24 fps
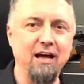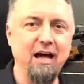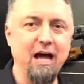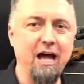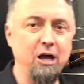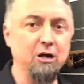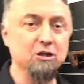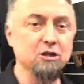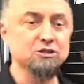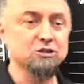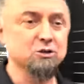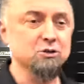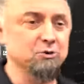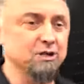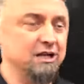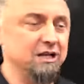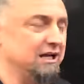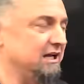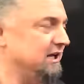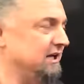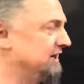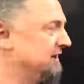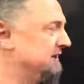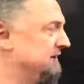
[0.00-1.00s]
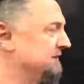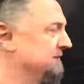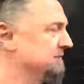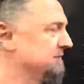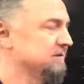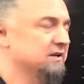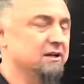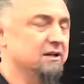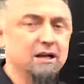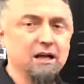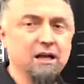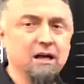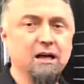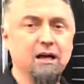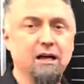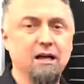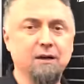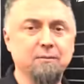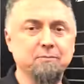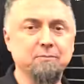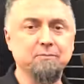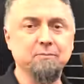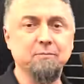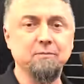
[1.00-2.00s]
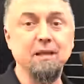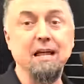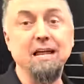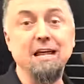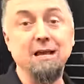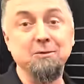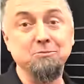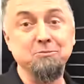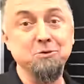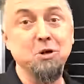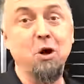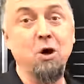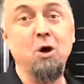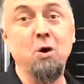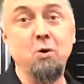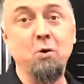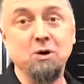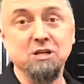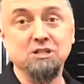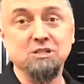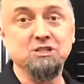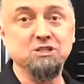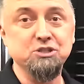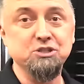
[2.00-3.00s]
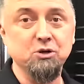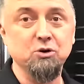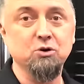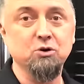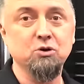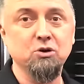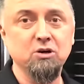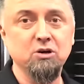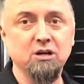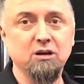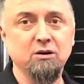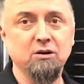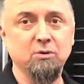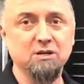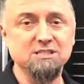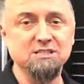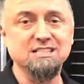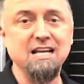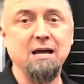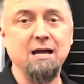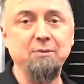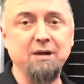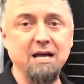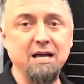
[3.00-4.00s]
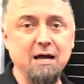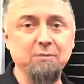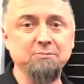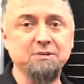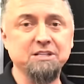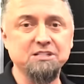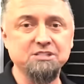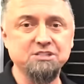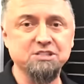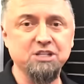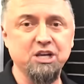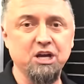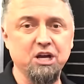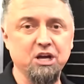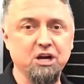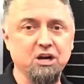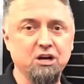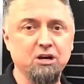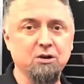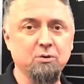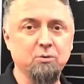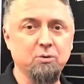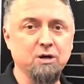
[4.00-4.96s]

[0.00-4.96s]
I also want to let them know what's new, what's coming up this year,